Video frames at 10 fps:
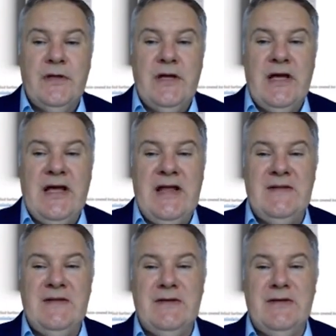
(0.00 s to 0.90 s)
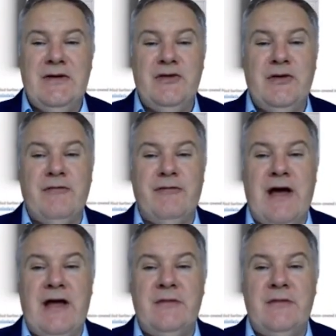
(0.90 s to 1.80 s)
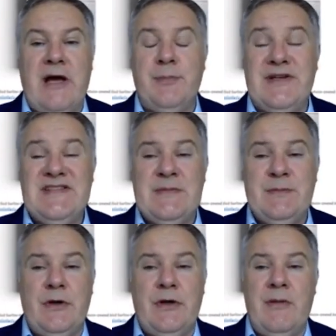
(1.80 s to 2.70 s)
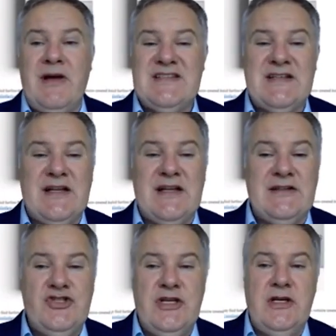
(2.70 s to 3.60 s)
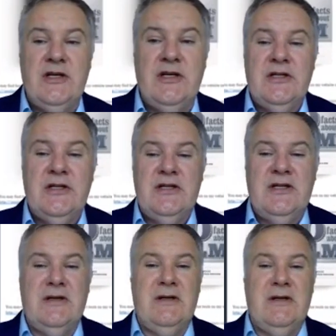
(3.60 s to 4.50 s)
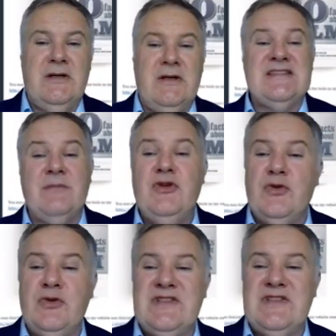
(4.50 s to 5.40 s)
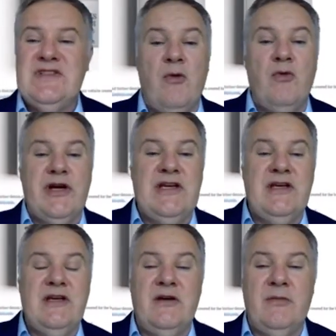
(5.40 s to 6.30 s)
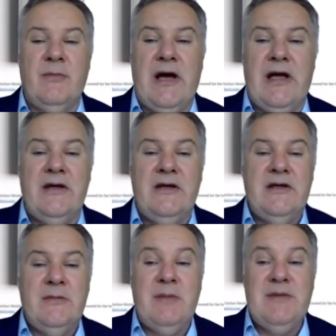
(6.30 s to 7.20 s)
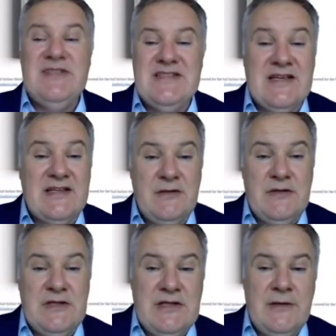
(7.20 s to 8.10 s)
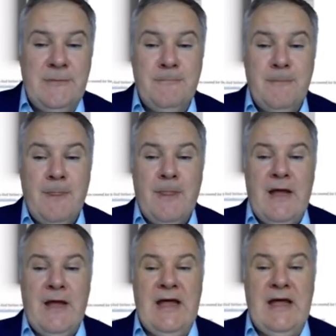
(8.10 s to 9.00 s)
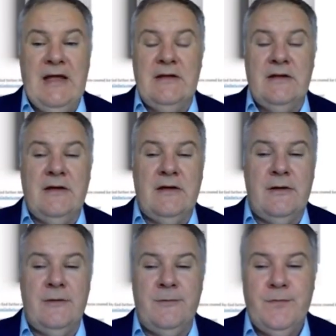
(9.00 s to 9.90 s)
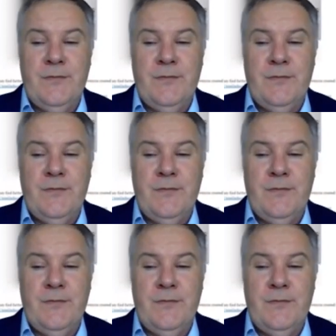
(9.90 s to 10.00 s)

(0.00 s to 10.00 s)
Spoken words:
and you can find my principle, my strategy, and some news is how working my business activity. And 2